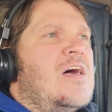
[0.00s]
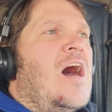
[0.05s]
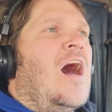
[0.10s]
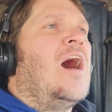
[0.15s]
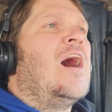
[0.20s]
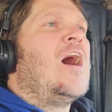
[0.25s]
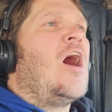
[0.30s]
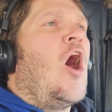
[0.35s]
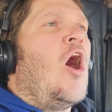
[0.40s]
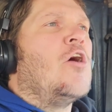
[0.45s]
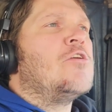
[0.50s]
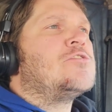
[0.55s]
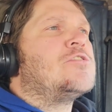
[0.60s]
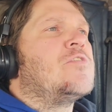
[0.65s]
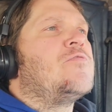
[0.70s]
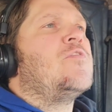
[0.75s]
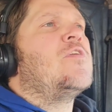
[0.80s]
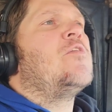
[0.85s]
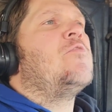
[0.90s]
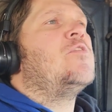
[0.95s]
uh,
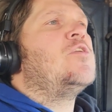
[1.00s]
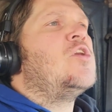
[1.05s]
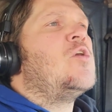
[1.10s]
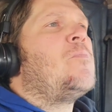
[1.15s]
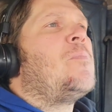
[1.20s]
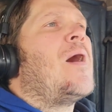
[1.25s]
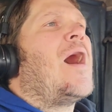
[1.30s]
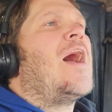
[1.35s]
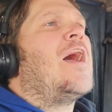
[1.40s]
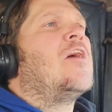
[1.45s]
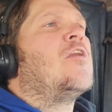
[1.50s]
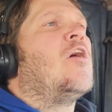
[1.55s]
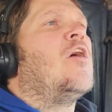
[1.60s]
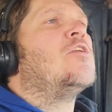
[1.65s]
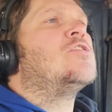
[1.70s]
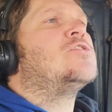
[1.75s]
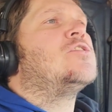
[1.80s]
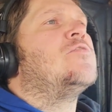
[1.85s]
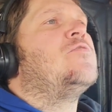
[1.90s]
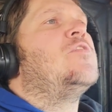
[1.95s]
UltraView. When you buy an
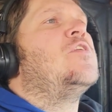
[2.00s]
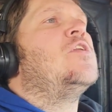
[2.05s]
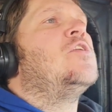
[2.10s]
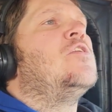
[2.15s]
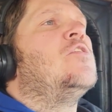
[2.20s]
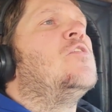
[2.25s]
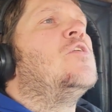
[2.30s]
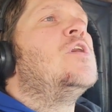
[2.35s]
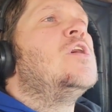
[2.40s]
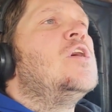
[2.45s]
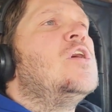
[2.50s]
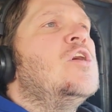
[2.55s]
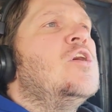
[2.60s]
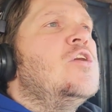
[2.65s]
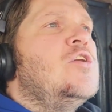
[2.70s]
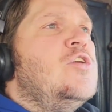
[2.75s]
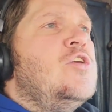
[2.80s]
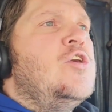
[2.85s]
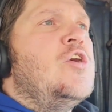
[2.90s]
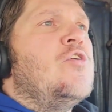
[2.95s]
UltraView,
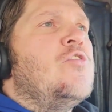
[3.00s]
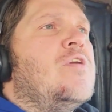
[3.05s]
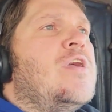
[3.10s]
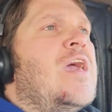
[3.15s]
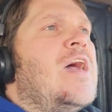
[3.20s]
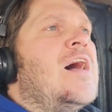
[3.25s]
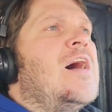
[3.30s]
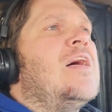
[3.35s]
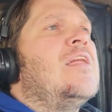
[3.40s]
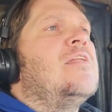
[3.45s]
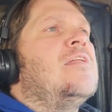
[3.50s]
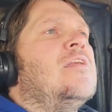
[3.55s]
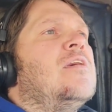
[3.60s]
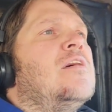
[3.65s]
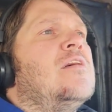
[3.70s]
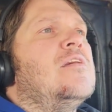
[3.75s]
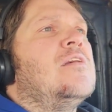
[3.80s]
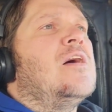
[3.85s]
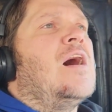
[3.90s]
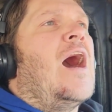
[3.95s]
you get
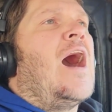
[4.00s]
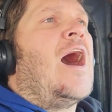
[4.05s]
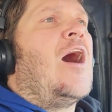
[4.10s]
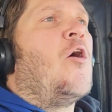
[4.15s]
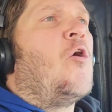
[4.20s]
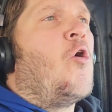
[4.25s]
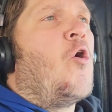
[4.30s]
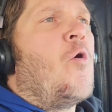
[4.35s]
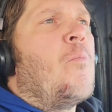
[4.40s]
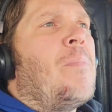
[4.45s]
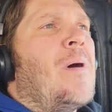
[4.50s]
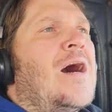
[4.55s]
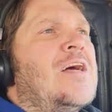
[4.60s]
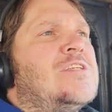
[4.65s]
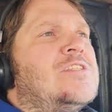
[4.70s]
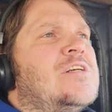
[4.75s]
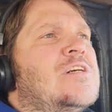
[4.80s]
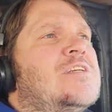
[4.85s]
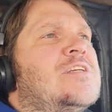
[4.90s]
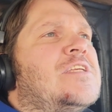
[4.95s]
uh, a whole
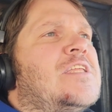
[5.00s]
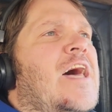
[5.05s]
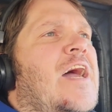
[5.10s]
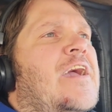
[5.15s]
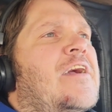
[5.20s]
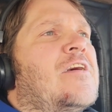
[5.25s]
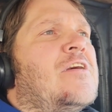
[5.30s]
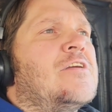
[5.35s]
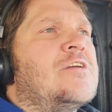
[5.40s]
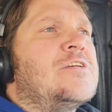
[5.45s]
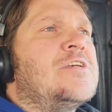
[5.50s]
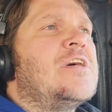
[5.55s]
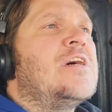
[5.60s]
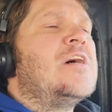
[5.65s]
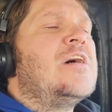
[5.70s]
bunch of stickers.